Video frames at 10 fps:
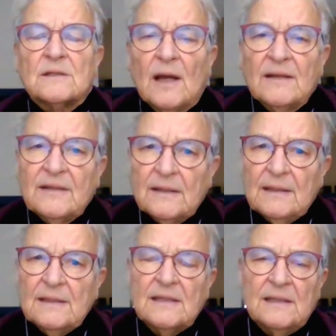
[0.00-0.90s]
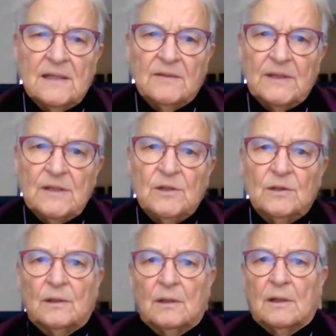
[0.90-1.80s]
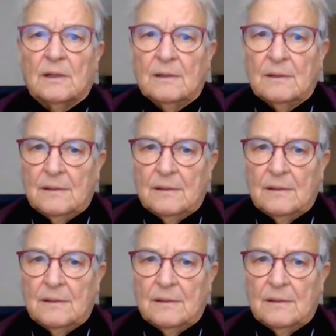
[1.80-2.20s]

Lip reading: So I think these individual